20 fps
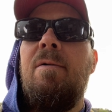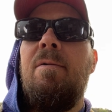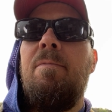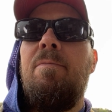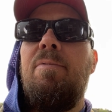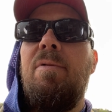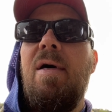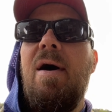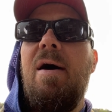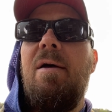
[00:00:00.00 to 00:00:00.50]

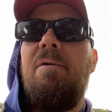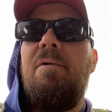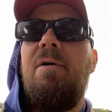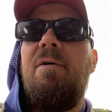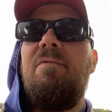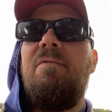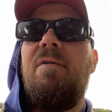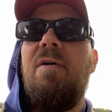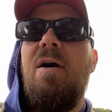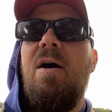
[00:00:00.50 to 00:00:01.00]
Platte
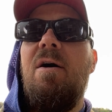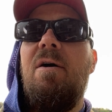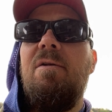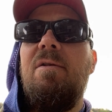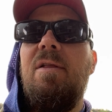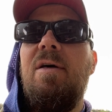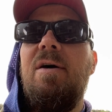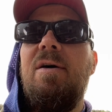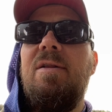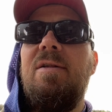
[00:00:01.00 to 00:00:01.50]
River
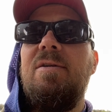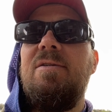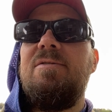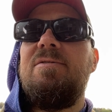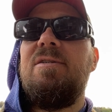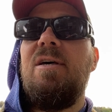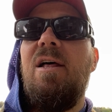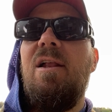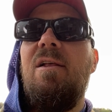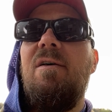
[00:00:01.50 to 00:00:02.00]
outlet in
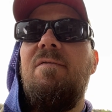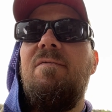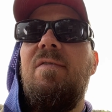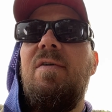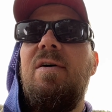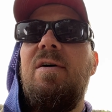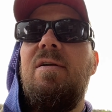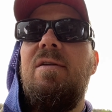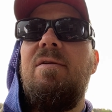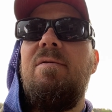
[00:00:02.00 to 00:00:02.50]

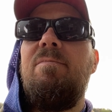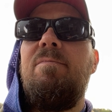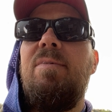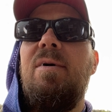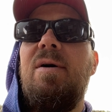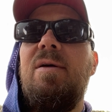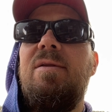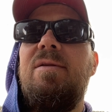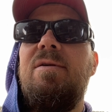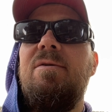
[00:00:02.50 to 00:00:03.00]
Sullivan,
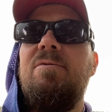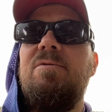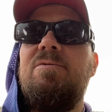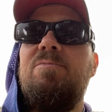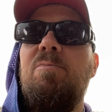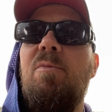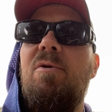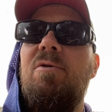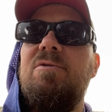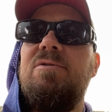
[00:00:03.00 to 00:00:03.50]
but it was
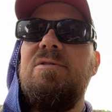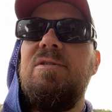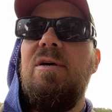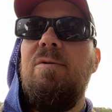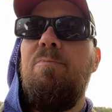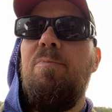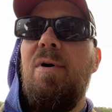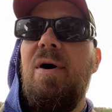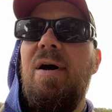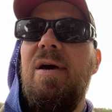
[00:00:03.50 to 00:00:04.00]
mostly
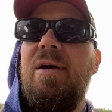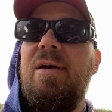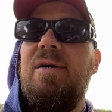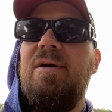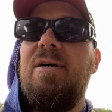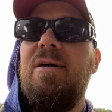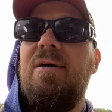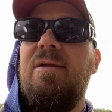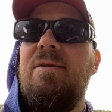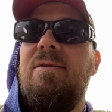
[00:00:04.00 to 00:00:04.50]

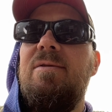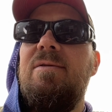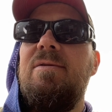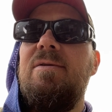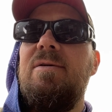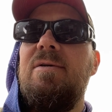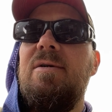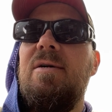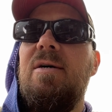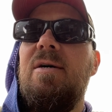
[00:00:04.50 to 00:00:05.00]
pike. And
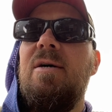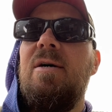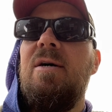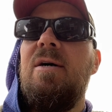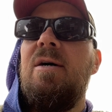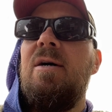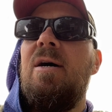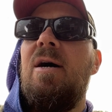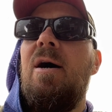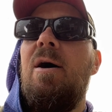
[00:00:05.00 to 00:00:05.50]

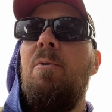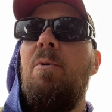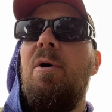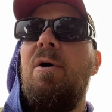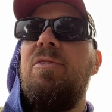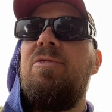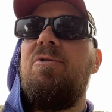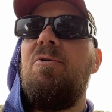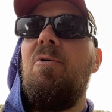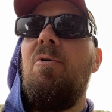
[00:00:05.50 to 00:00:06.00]
I
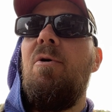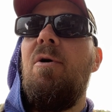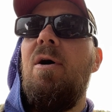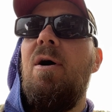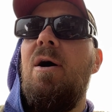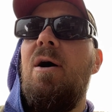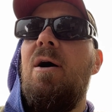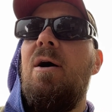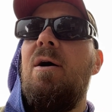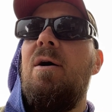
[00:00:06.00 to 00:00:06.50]
went through
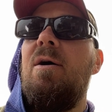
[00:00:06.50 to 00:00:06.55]
a,